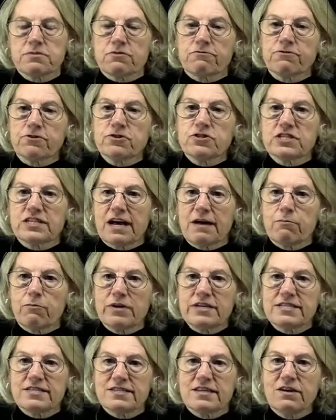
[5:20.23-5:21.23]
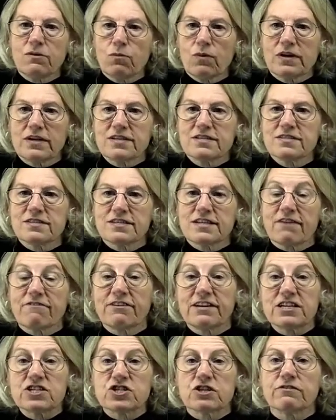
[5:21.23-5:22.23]
the first time we see what is the
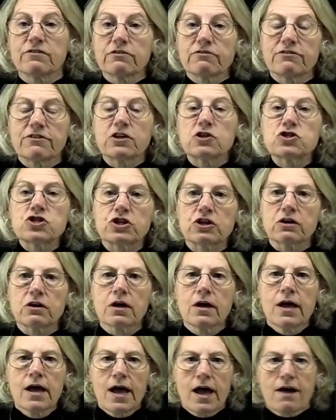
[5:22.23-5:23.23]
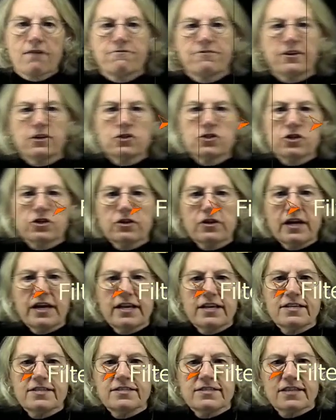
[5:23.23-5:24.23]
definition of a filter. A filter
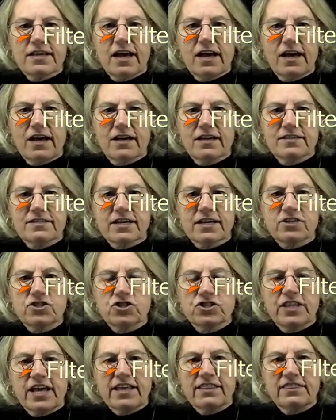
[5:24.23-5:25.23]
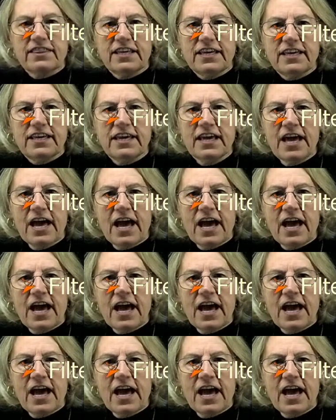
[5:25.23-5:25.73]
is such that the